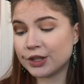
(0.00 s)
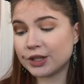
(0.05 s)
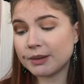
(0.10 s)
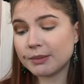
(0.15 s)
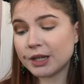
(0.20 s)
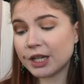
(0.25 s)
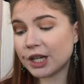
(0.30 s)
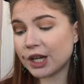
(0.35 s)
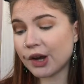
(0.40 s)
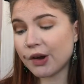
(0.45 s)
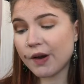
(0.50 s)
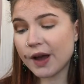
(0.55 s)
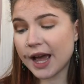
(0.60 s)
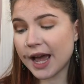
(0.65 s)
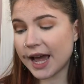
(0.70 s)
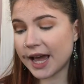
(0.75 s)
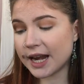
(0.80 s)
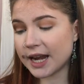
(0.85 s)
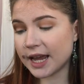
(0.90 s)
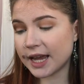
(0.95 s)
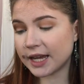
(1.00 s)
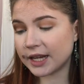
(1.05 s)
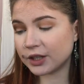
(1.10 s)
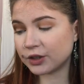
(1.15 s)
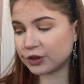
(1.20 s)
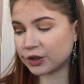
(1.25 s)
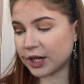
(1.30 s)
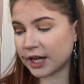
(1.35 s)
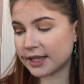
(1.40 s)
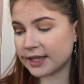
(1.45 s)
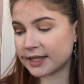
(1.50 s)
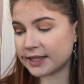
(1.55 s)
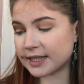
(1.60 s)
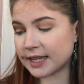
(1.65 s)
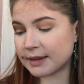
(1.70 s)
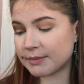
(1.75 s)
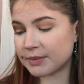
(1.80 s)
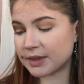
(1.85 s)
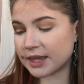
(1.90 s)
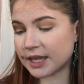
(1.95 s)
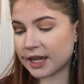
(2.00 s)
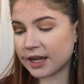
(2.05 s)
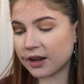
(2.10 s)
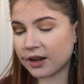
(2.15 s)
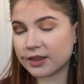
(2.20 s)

So I'm gonna go ahead and try the same thing